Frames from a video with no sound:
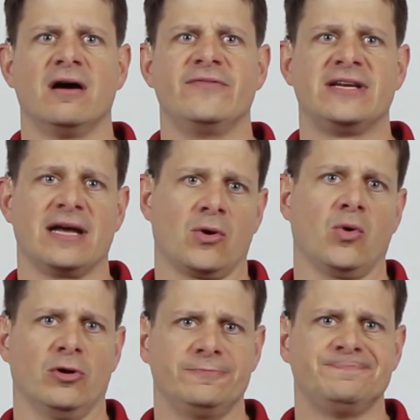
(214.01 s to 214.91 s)
of the
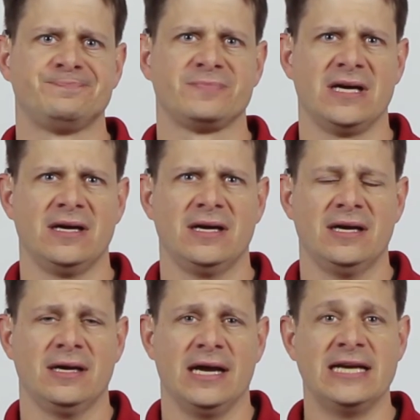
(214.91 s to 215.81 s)
telecoil.
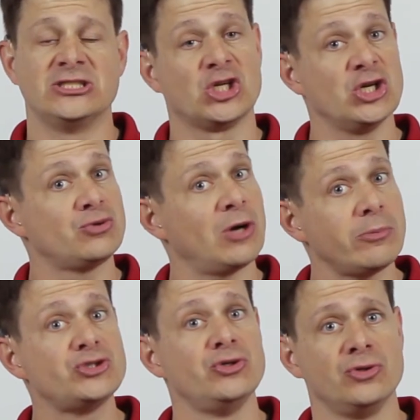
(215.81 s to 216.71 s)
And it's a good
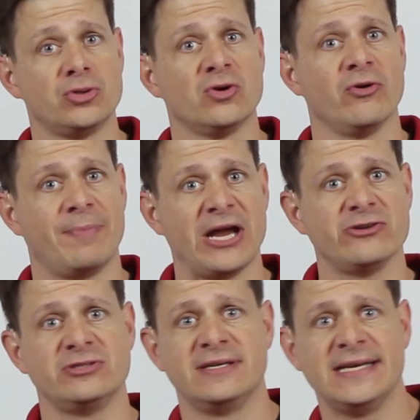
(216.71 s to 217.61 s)
troubleshooting tool for
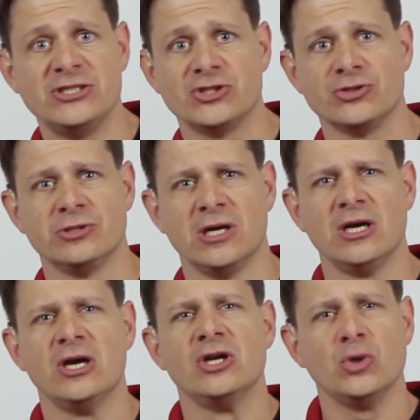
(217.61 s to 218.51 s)
parents and teachers
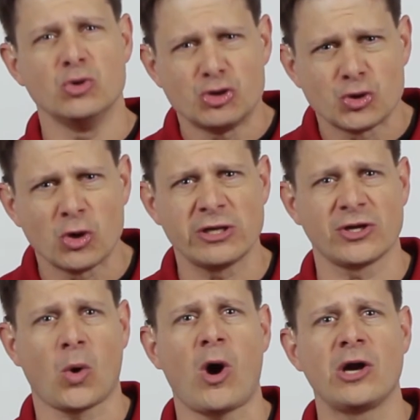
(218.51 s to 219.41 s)
to ensure that
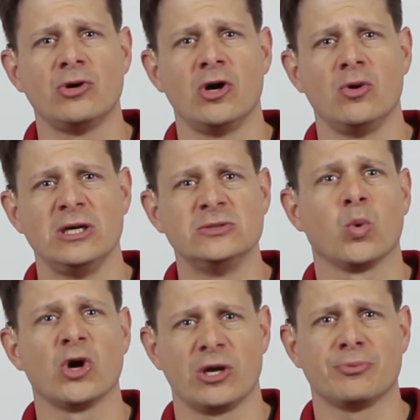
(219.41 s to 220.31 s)
the Quattro is
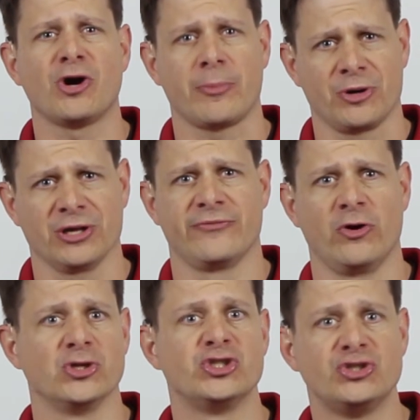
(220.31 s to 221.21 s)
working properly
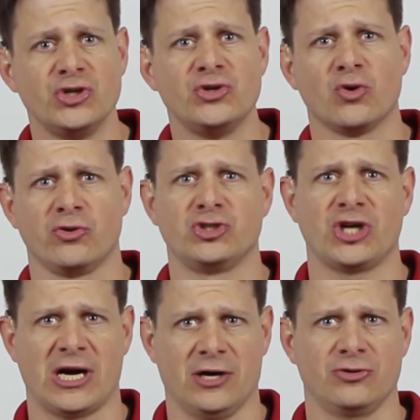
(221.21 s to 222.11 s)
for their student or their
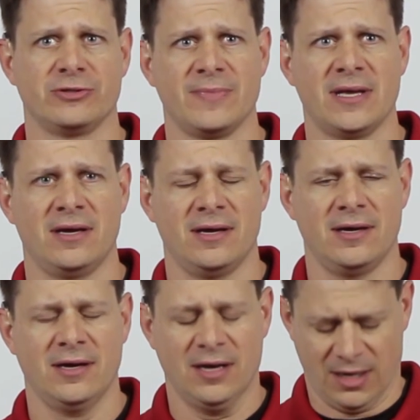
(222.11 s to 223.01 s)
child.
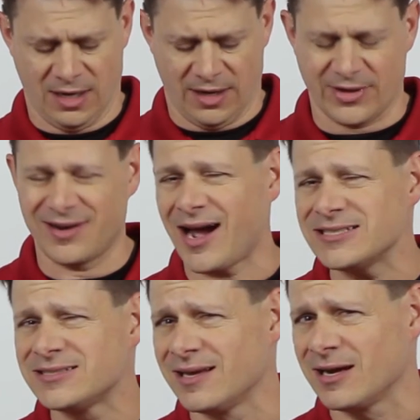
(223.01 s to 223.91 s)
The
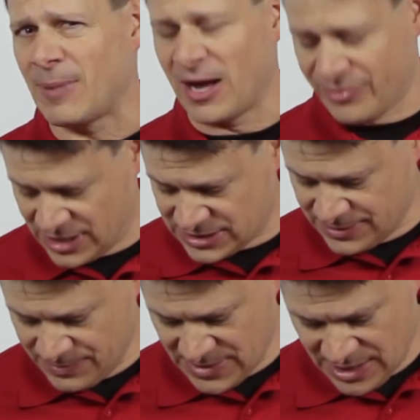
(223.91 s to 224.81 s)
nice thing about
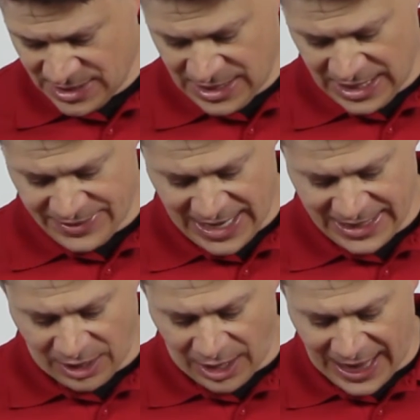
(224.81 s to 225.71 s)
this is that
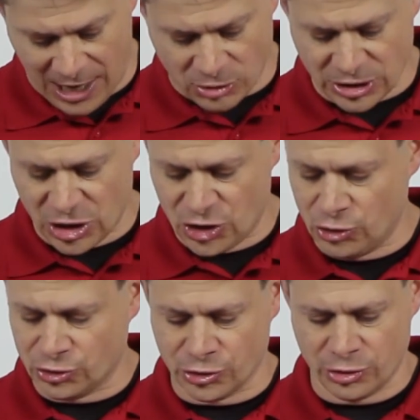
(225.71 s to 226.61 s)
it allows a
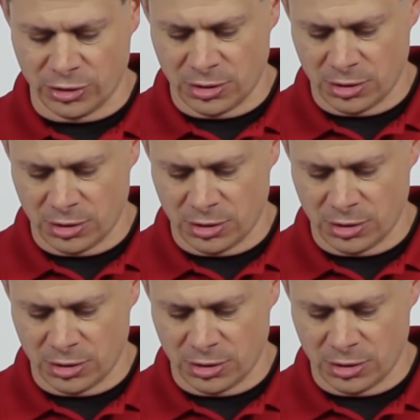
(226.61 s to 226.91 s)
user